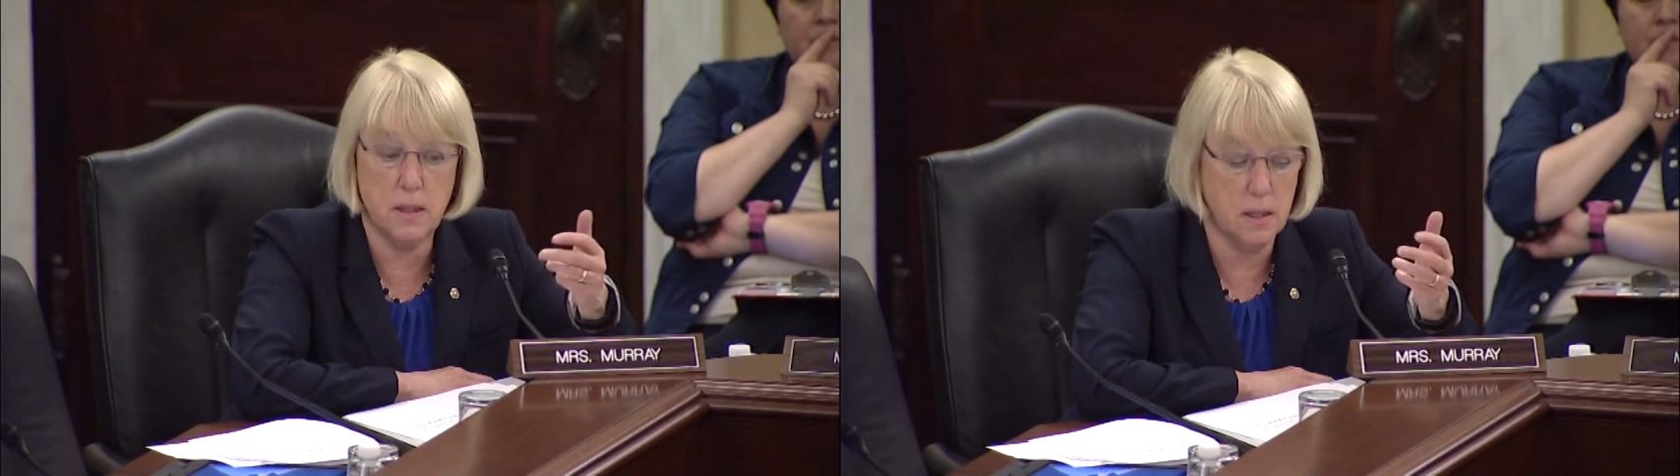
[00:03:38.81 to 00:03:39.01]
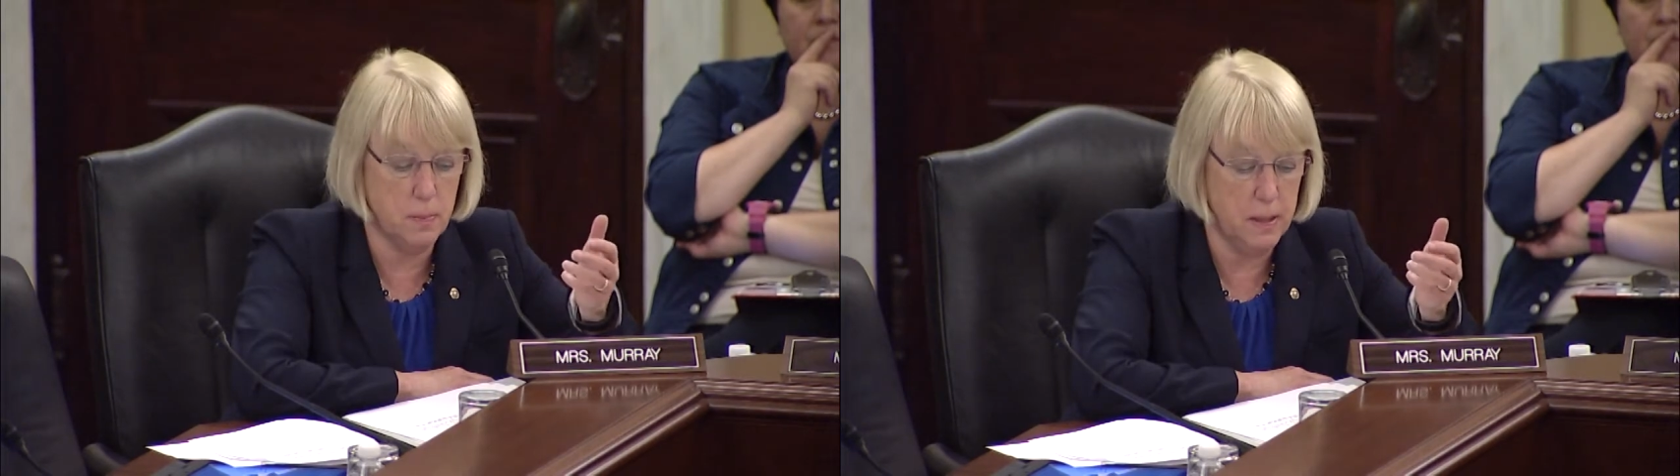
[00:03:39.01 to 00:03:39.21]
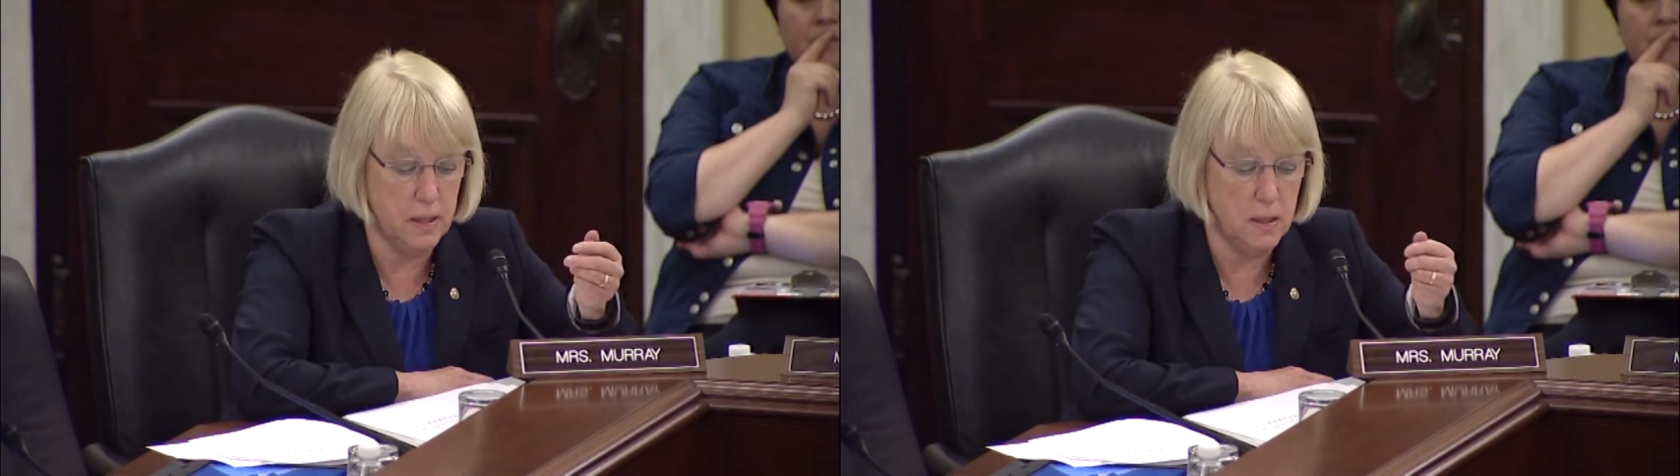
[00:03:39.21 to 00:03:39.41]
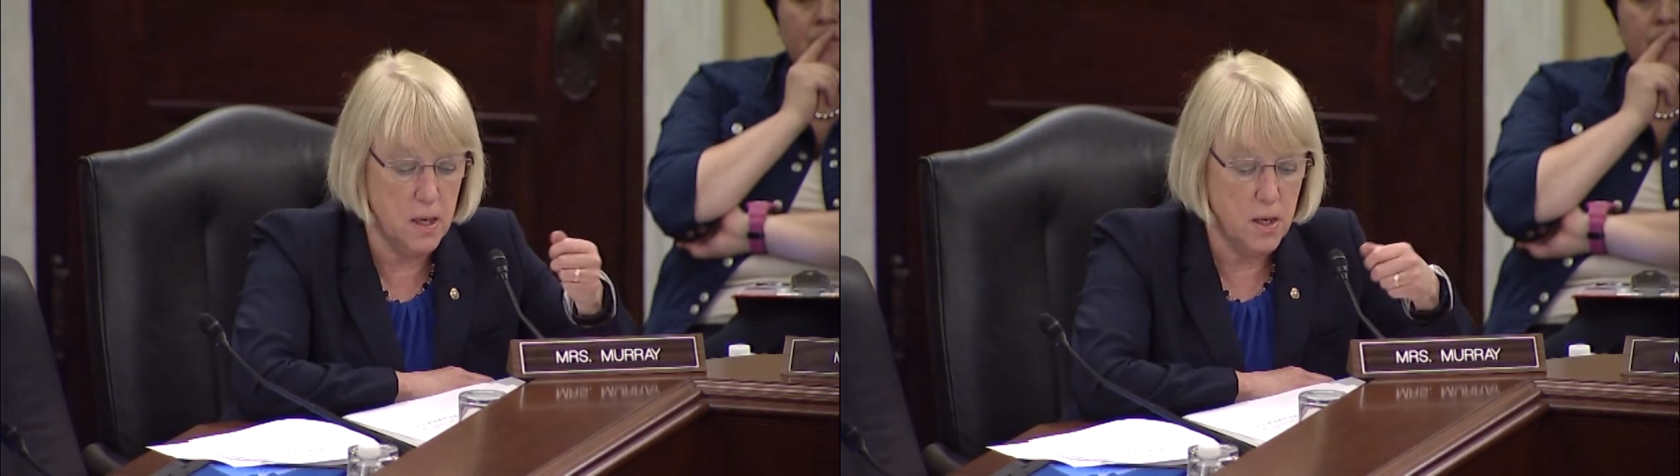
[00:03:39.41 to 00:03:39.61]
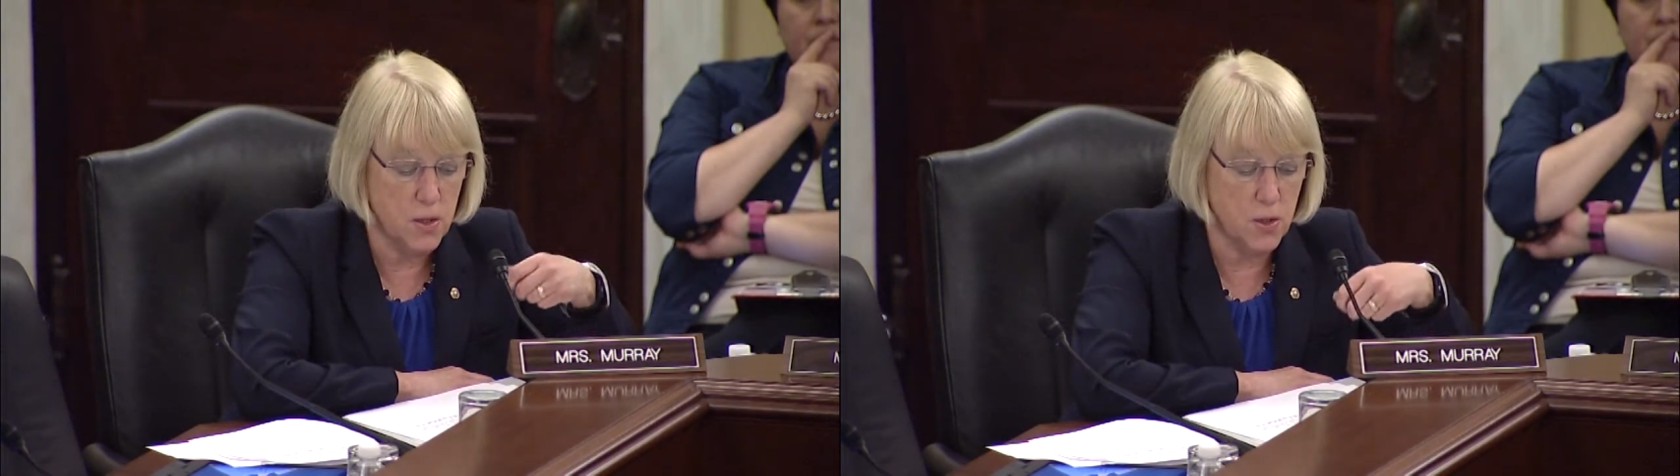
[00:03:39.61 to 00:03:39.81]
expand
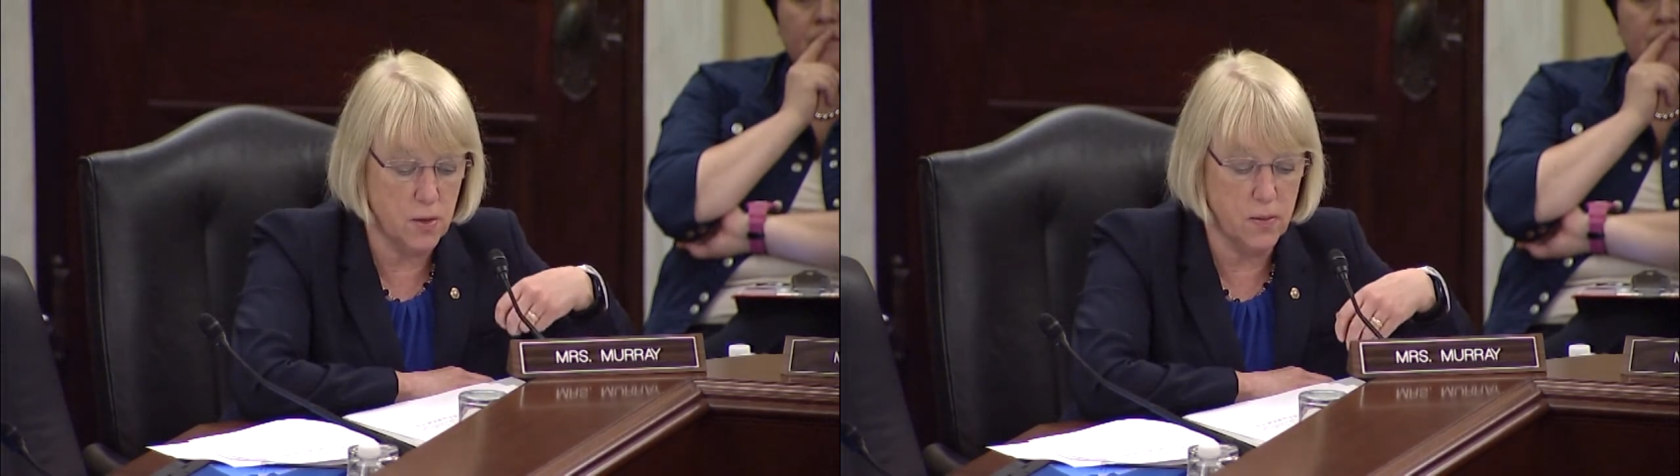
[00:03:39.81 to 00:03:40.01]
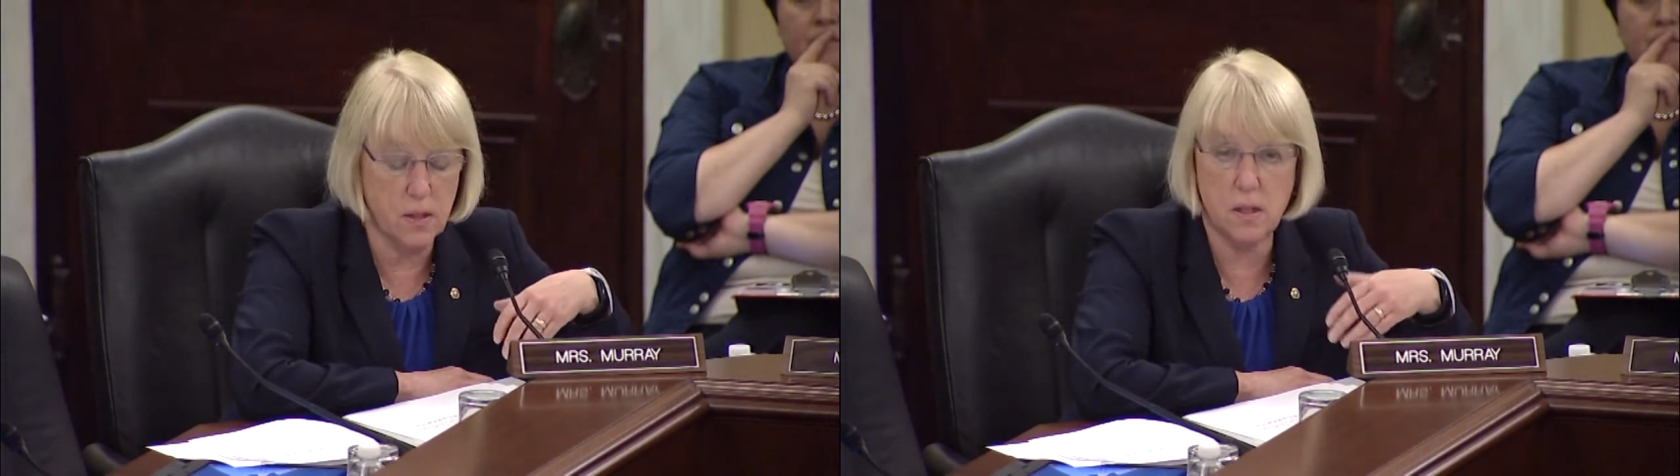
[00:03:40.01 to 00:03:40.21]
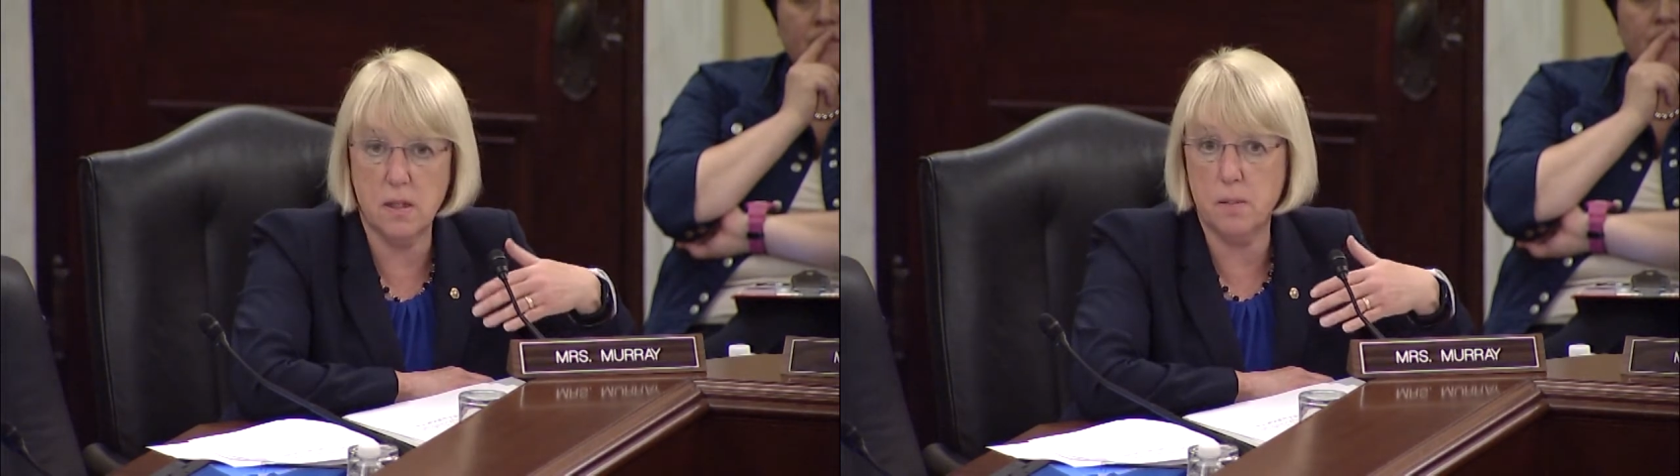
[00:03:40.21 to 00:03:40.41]
services,